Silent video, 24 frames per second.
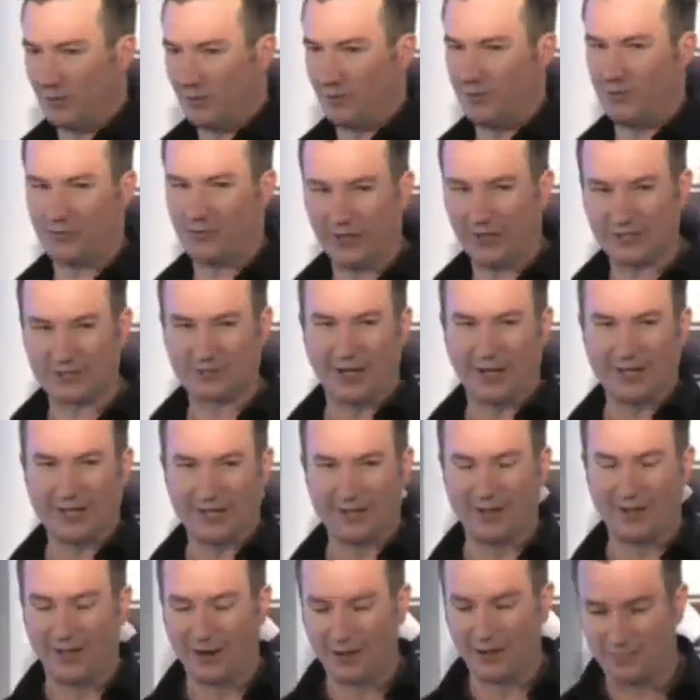probably
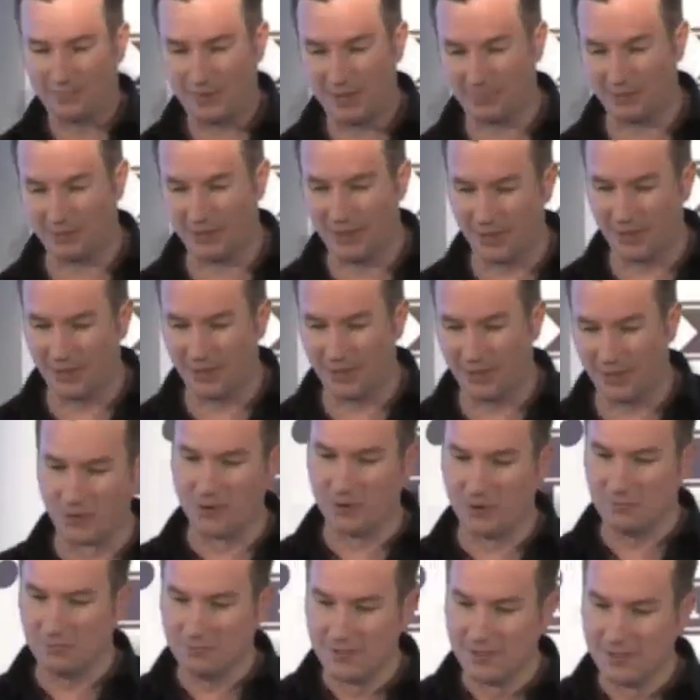frustrated a lot of the people here in the
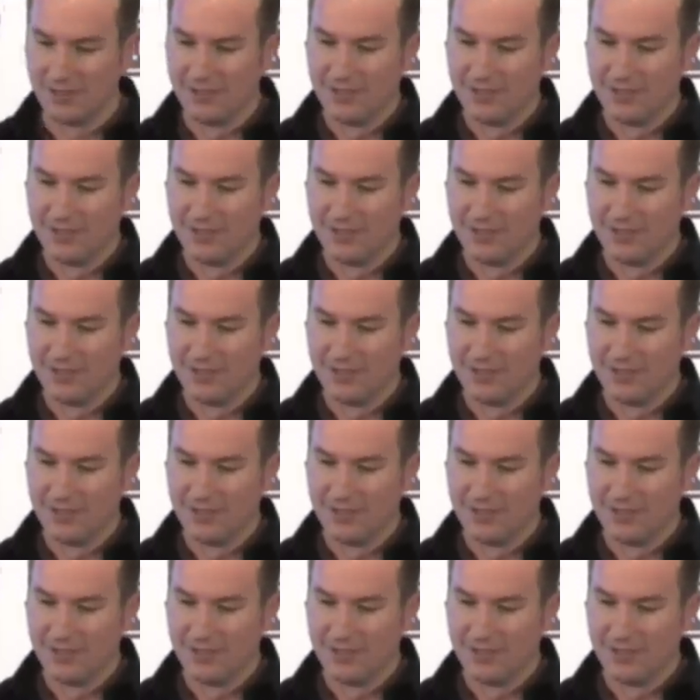room.